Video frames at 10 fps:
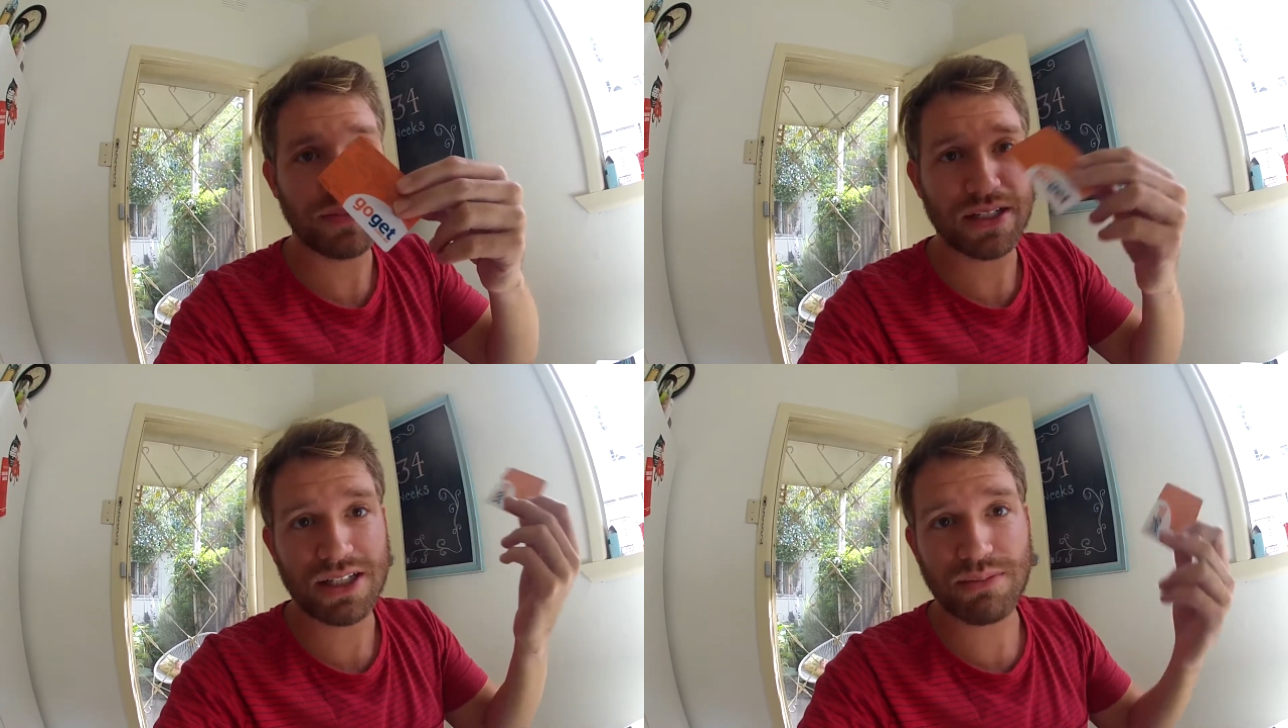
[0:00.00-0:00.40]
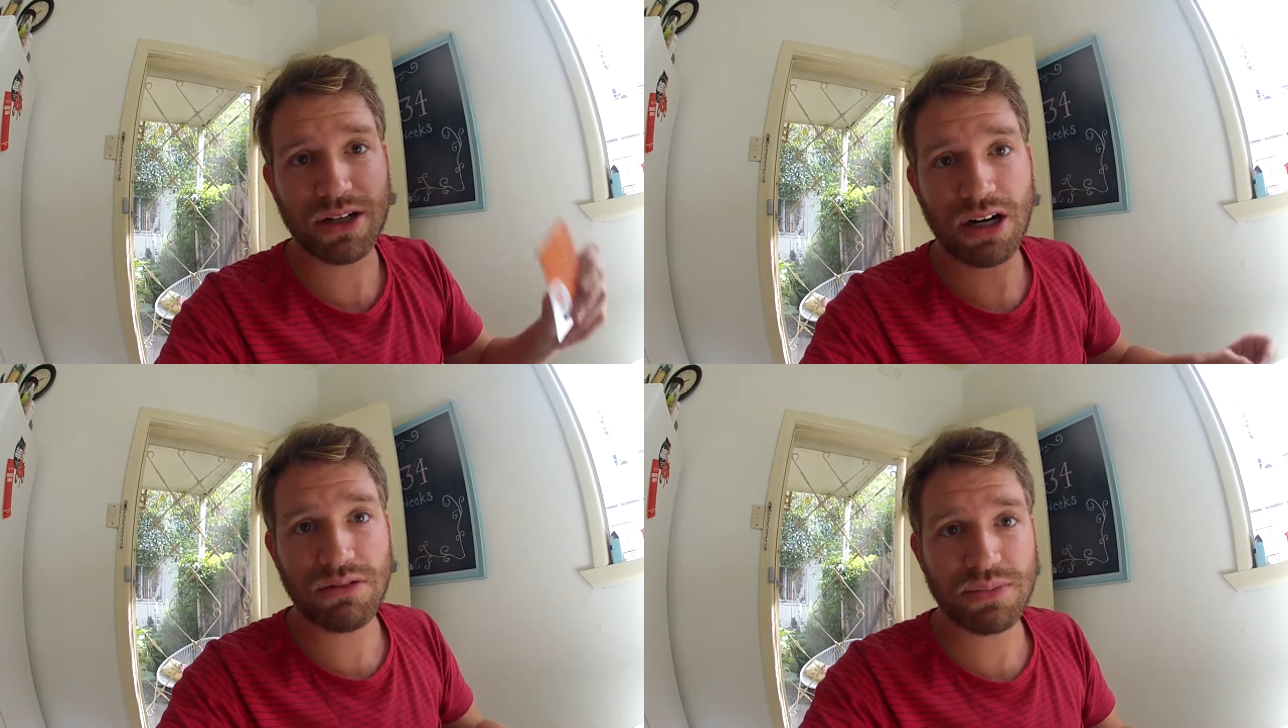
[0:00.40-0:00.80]
I'll take my
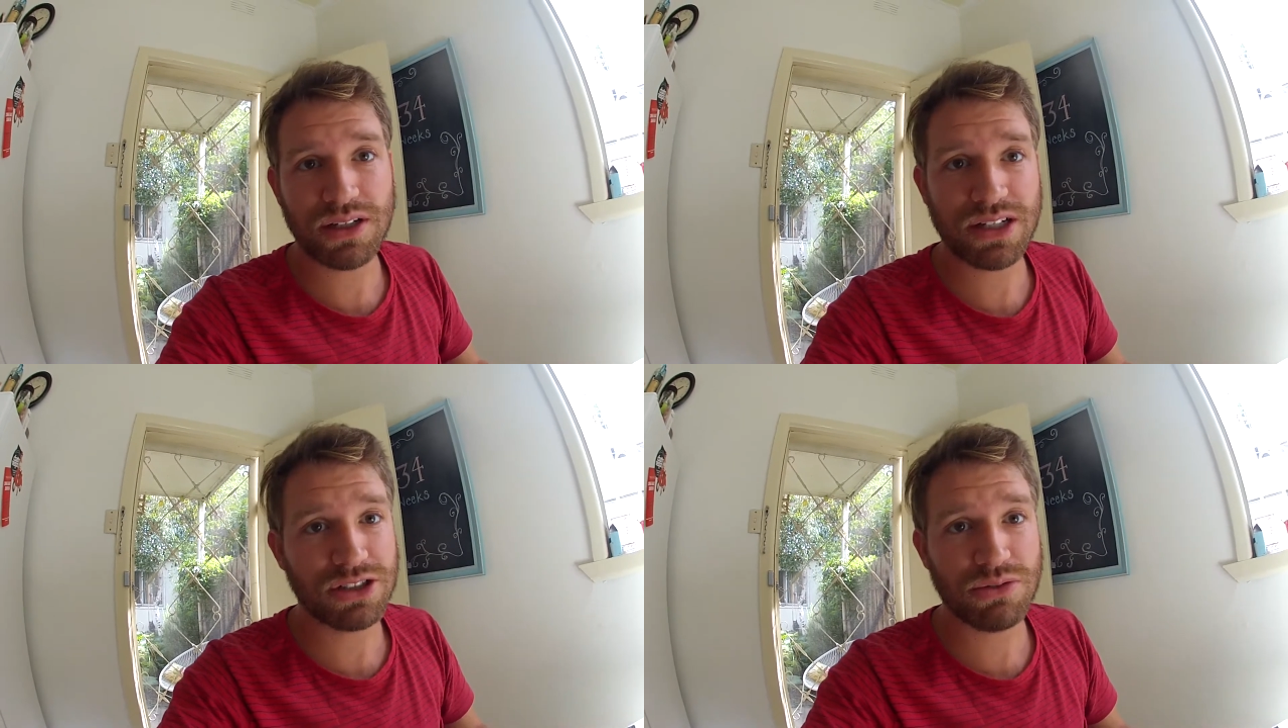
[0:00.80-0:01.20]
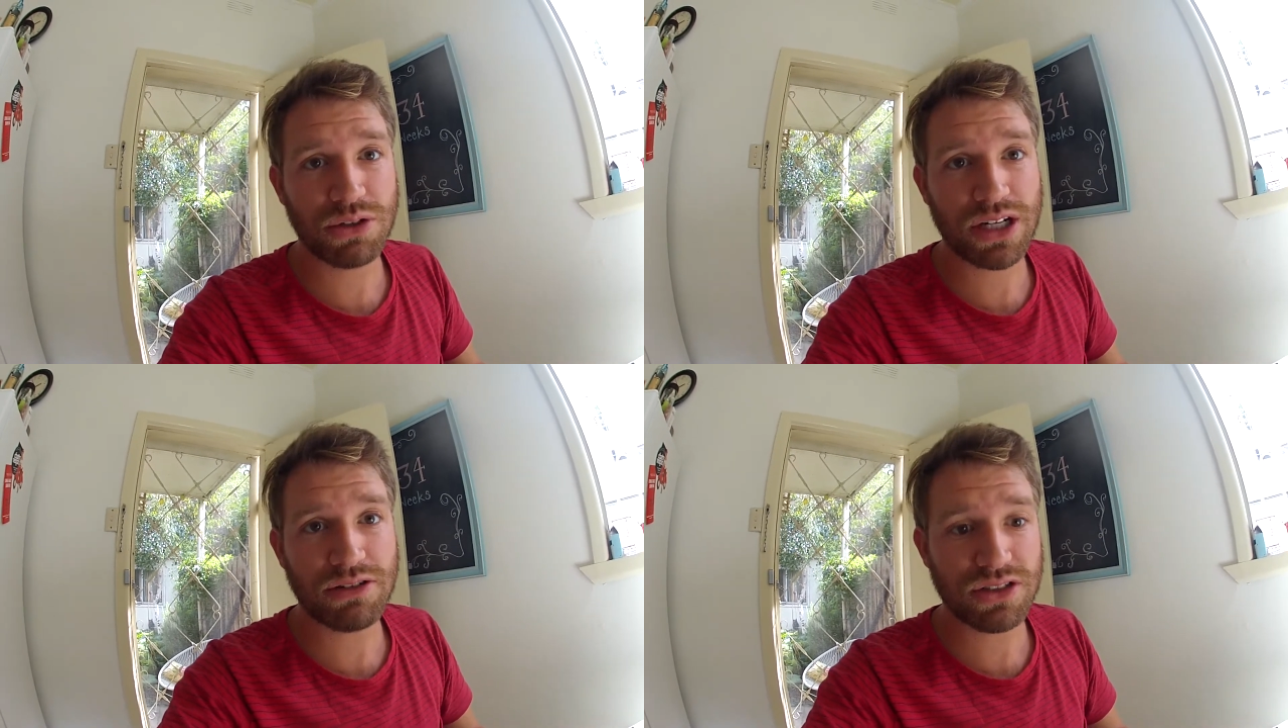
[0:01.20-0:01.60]
car with me and it should
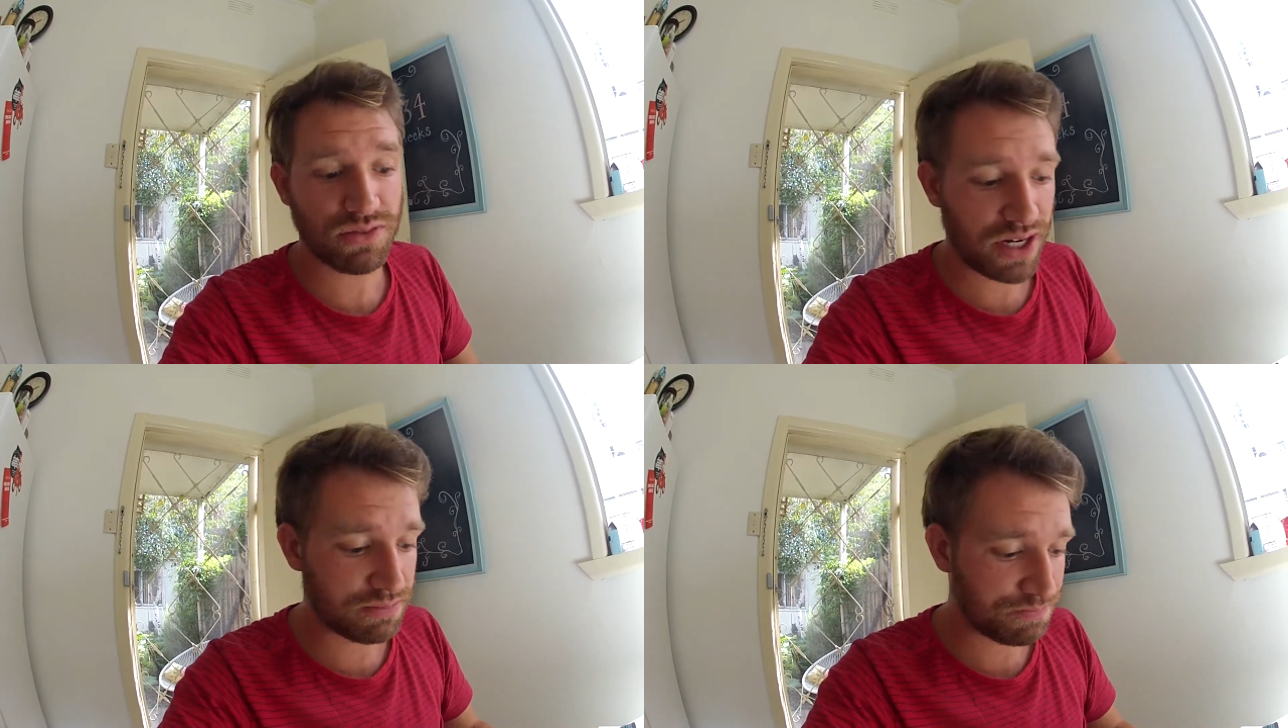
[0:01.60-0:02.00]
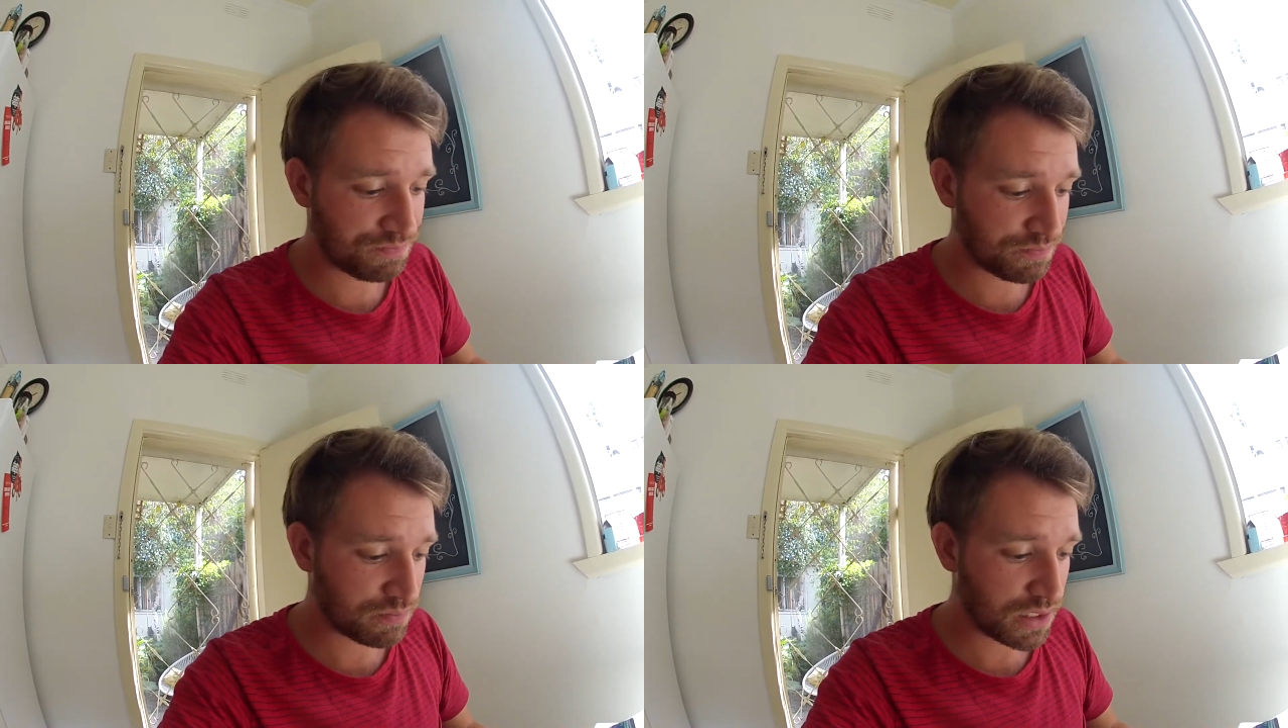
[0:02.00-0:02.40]
work out just fine.
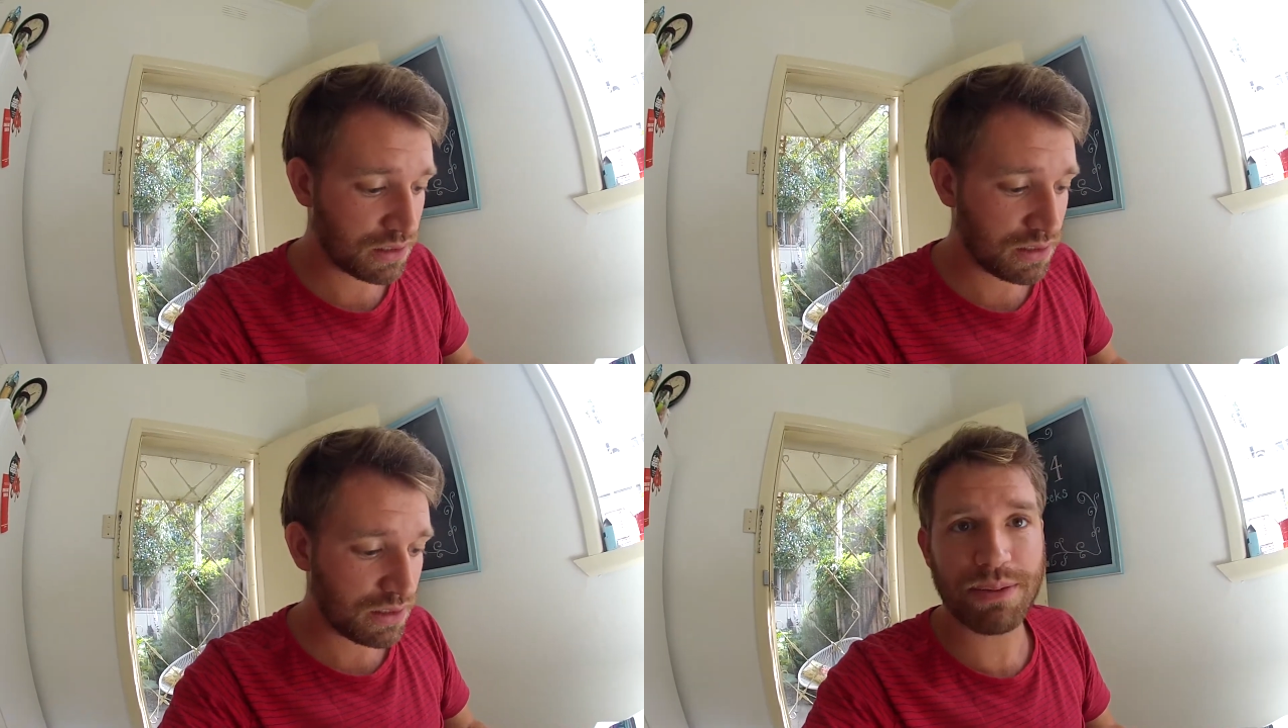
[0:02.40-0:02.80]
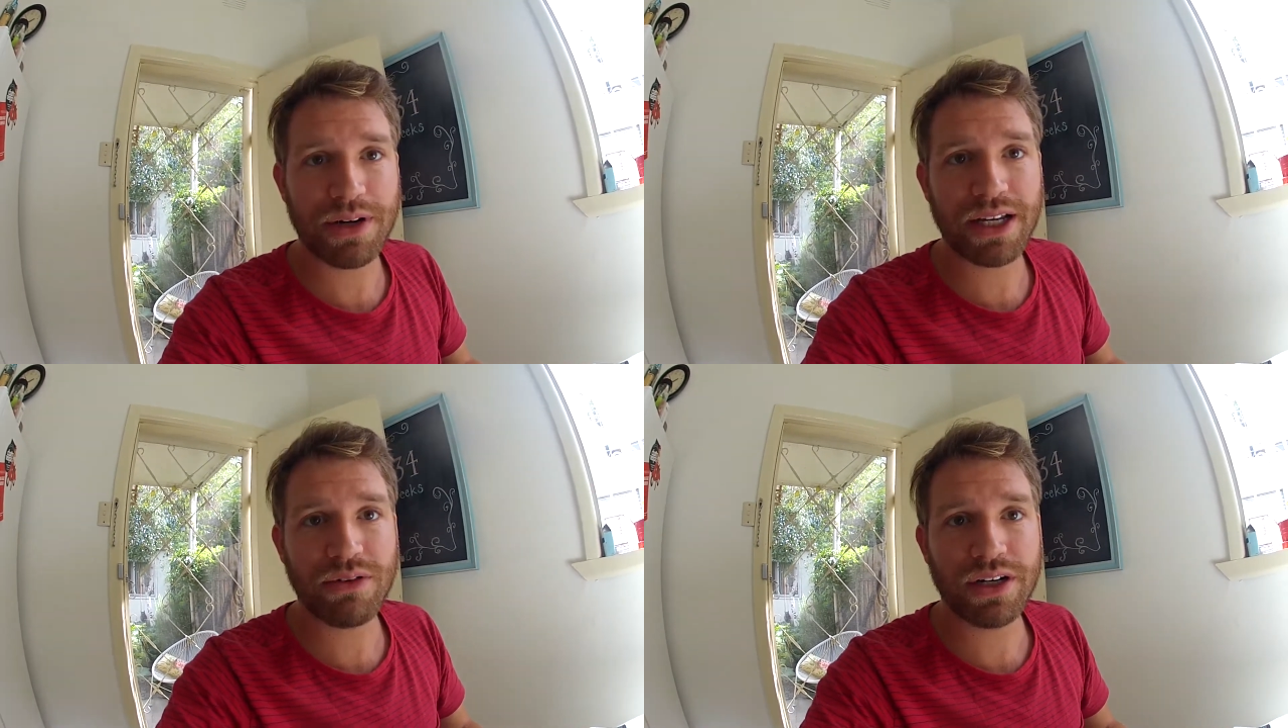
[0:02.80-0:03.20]
I'm
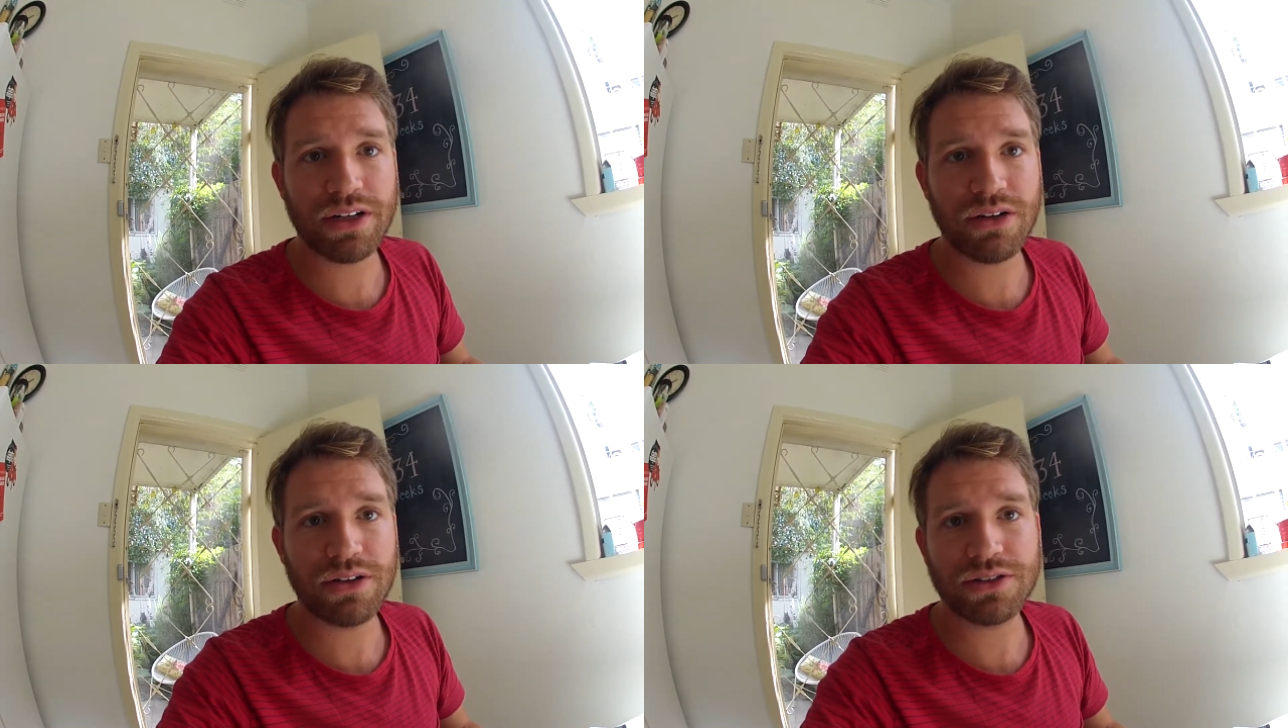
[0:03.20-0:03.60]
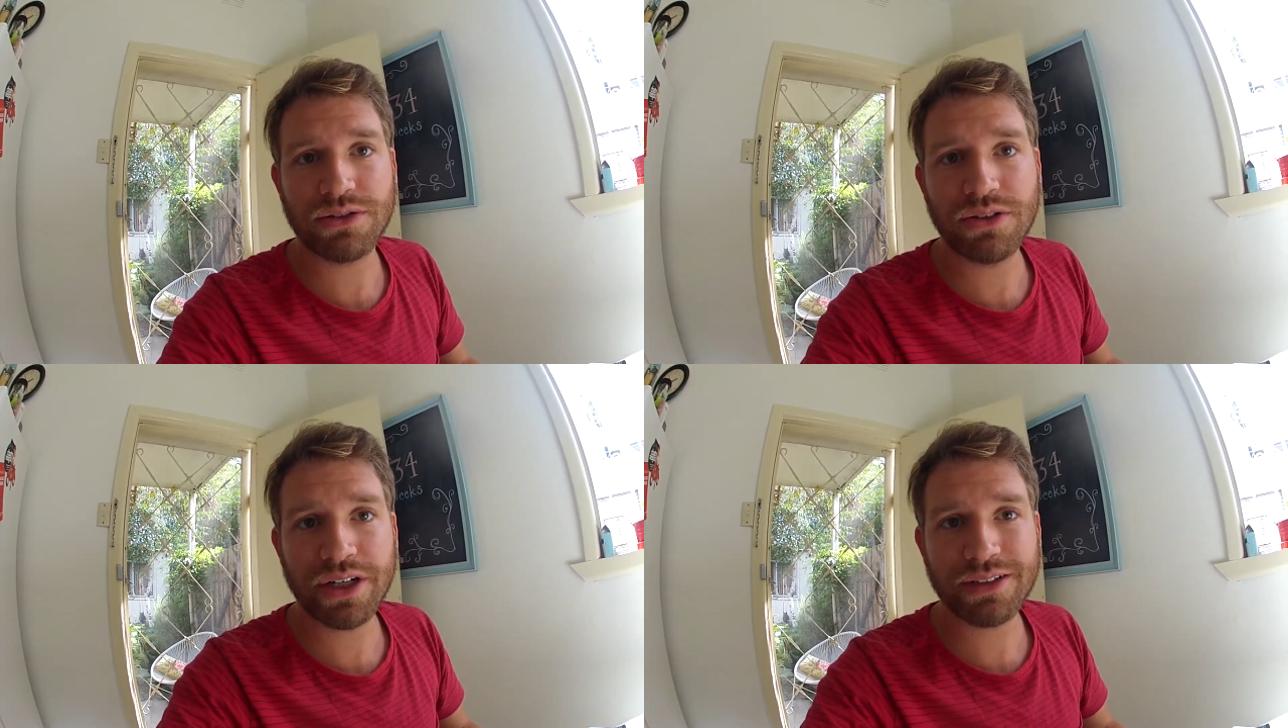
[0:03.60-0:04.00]
gonna get ready to go to a
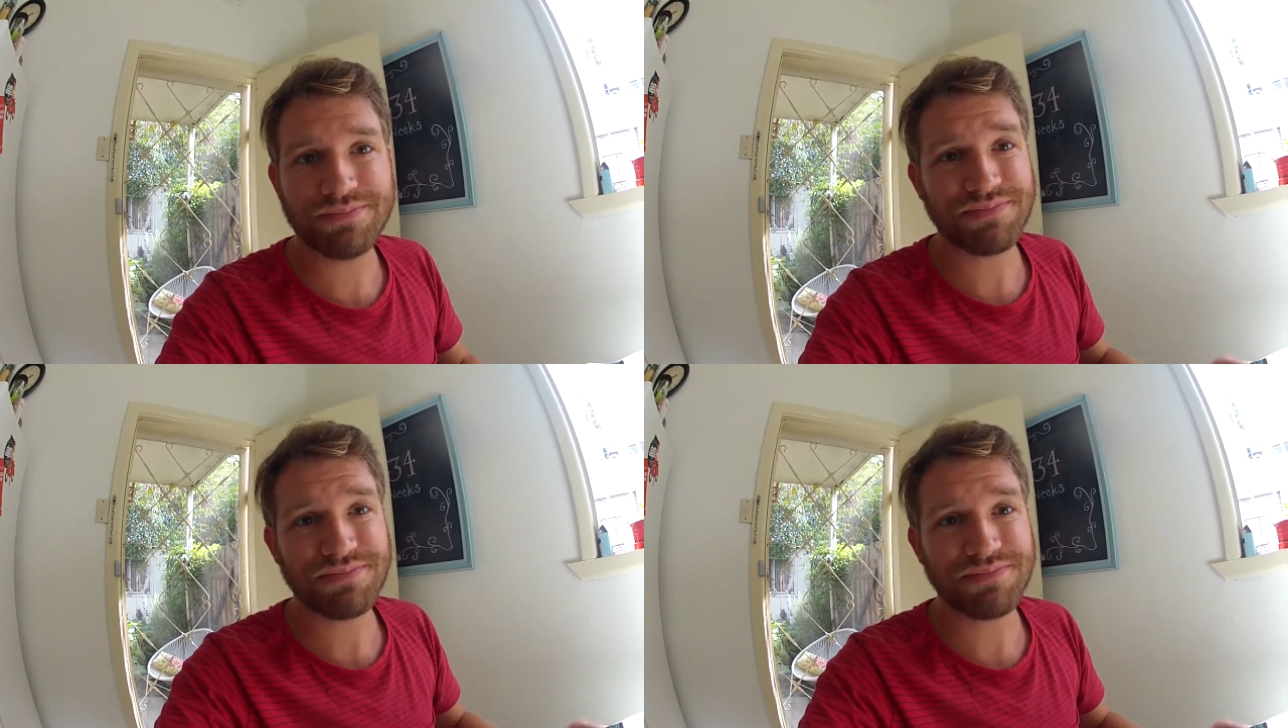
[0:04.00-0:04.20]
tutoring.